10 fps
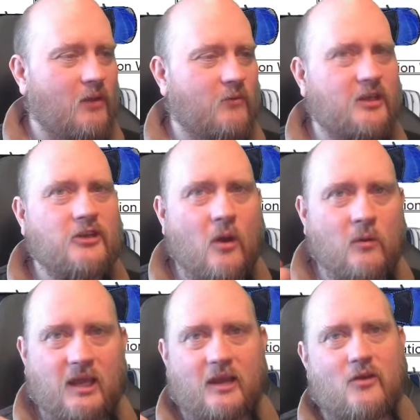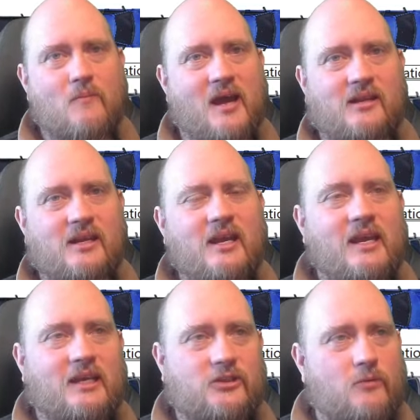What I don't recommend
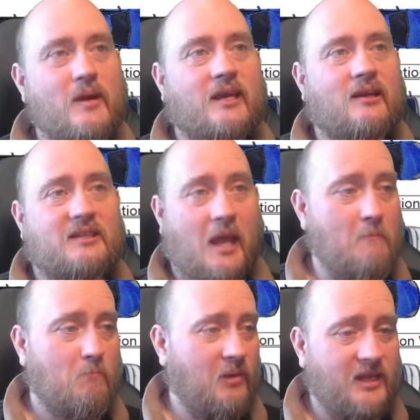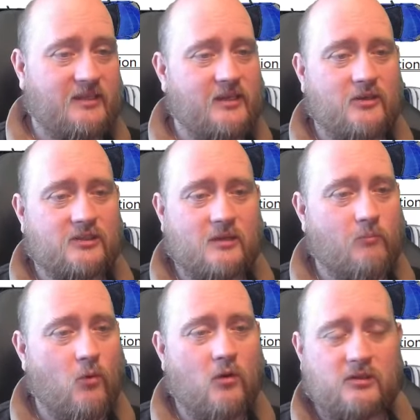is to make a template and just
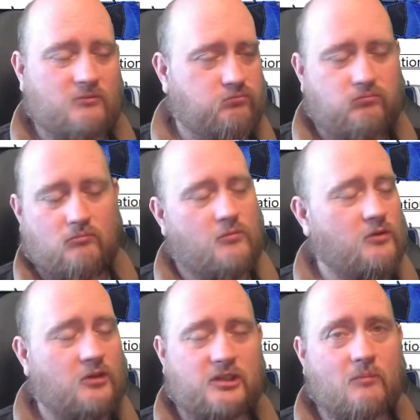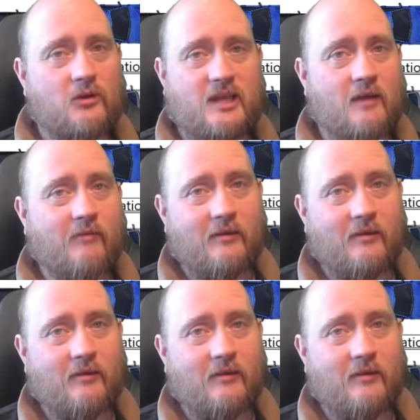import just about every